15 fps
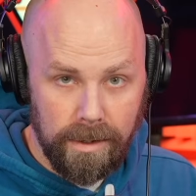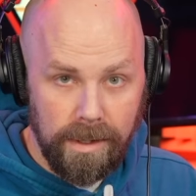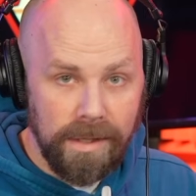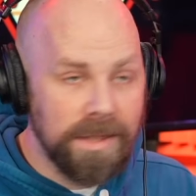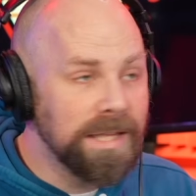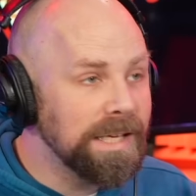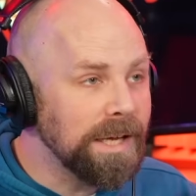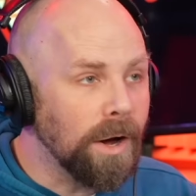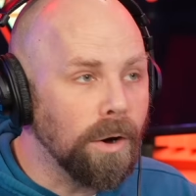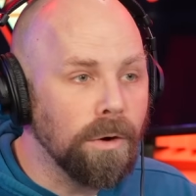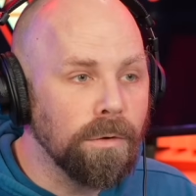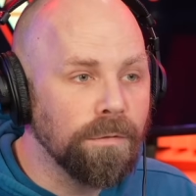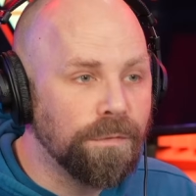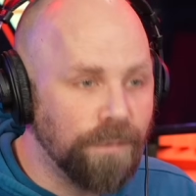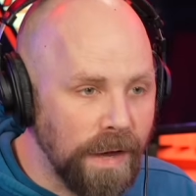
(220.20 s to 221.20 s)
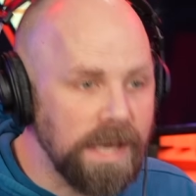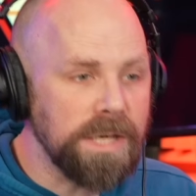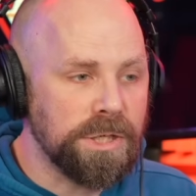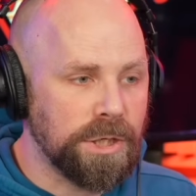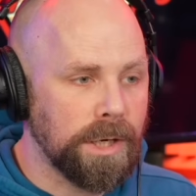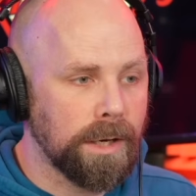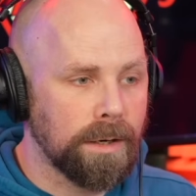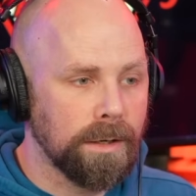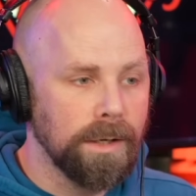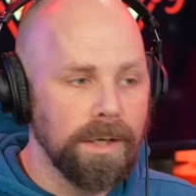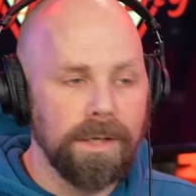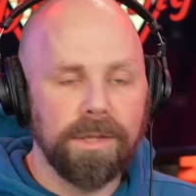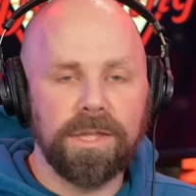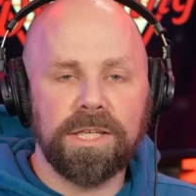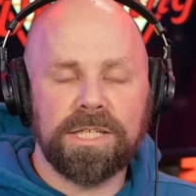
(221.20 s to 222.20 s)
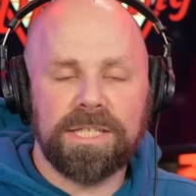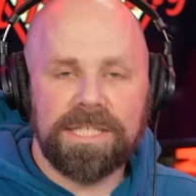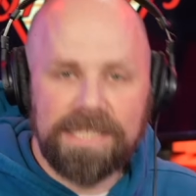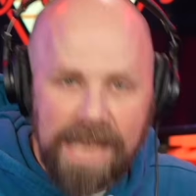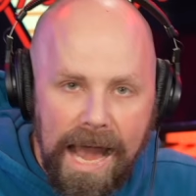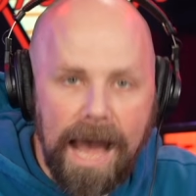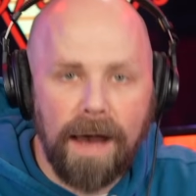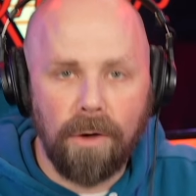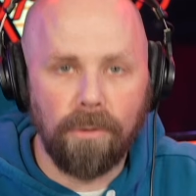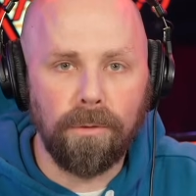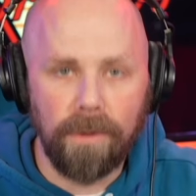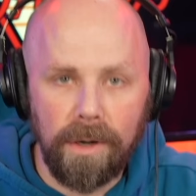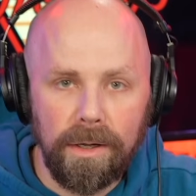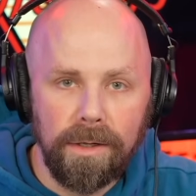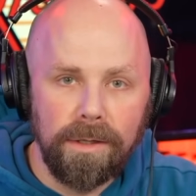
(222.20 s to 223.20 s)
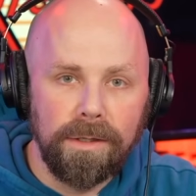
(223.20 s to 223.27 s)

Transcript: the ovation, the sound